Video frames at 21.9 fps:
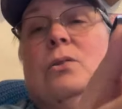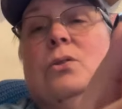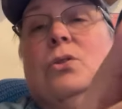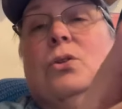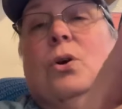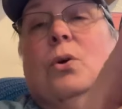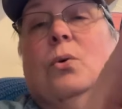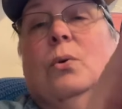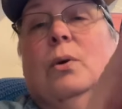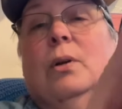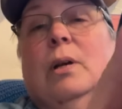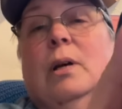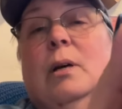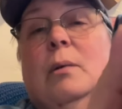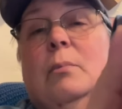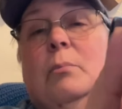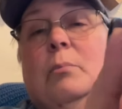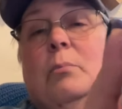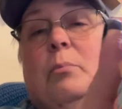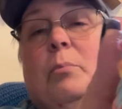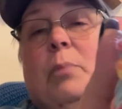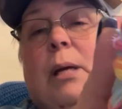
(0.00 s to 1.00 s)
showing up
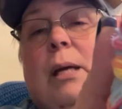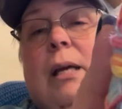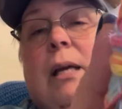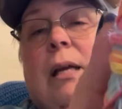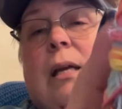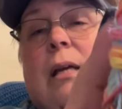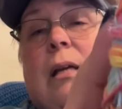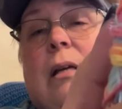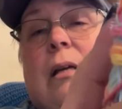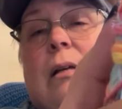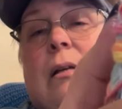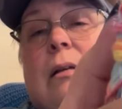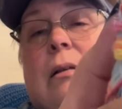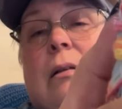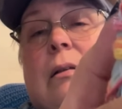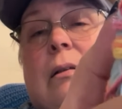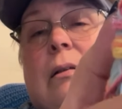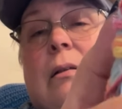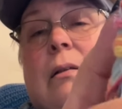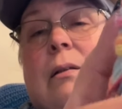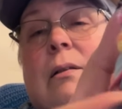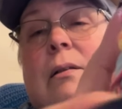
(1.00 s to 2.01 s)
pink.
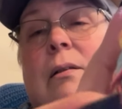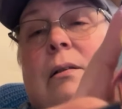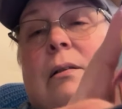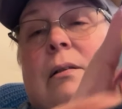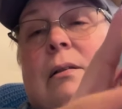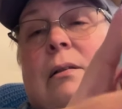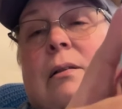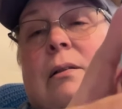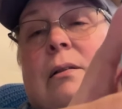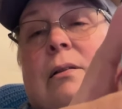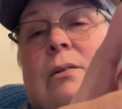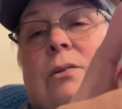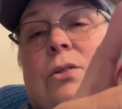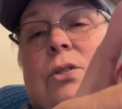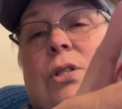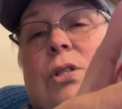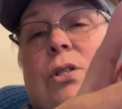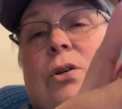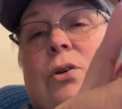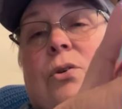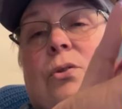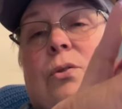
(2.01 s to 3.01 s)

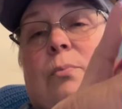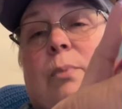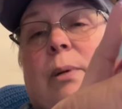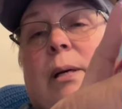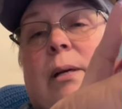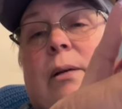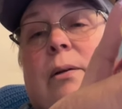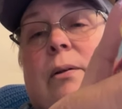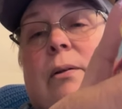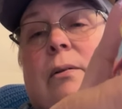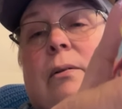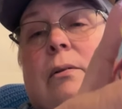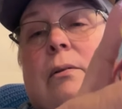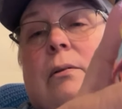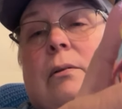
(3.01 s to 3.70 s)
She knows better.